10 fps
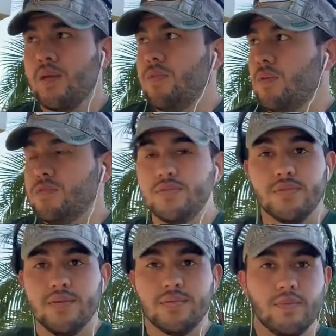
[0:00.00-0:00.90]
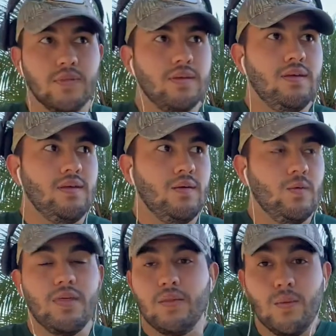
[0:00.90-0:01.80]
Don't just list something
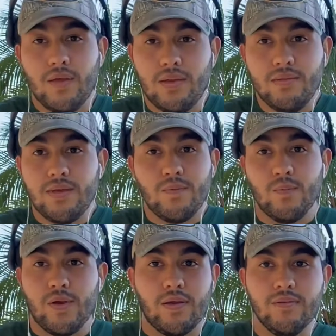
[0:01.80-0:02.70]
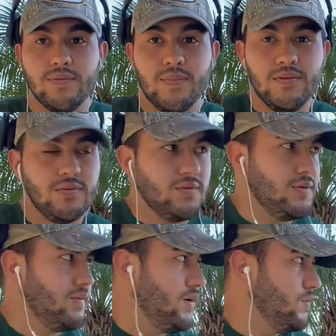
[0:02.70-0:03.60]
without knowing any type of market information to
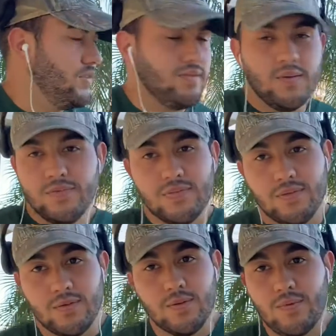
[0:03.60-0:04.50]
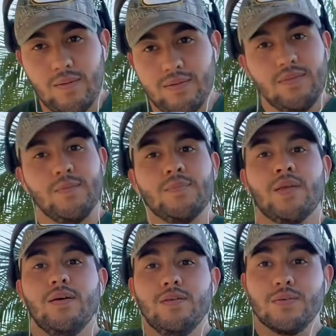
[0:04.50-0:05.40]
it. That would be the dumbest thing you could probably do.
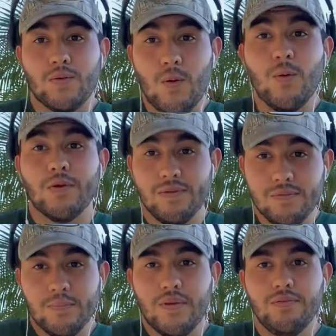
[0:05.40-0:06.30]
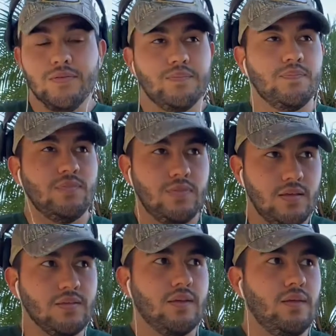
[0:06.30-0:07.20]
So know your information. That's
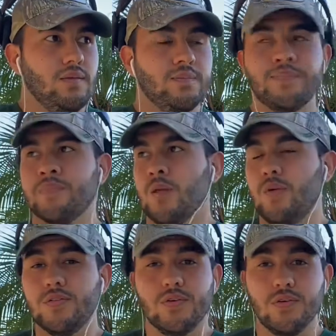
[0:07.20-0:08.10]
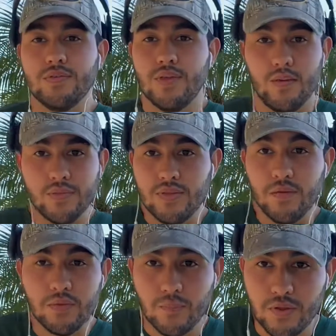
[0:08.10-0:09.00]
the key. Make sure you stay up to date with
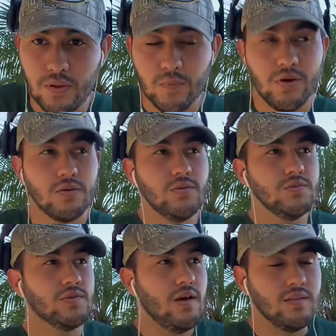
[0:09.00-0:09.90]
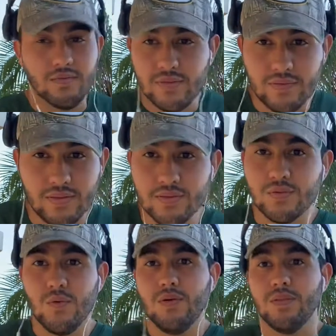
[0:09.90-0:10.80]
the Medium articles, the Veve
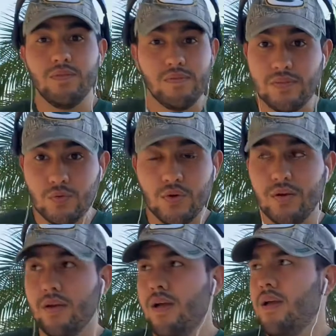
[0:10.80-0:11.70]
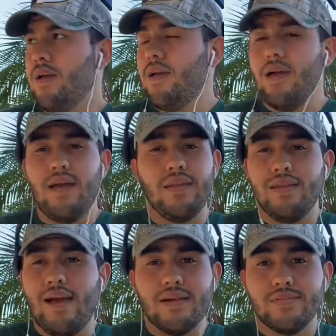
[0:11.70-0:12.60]
Discord, the Veve Twitter, any
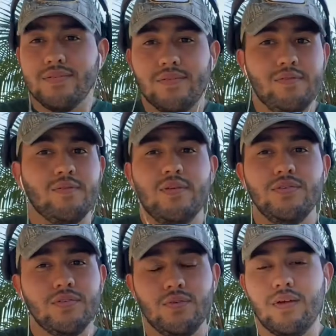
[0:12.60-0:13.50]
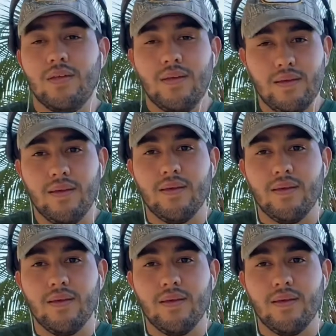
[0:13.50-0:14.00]
access of information you can get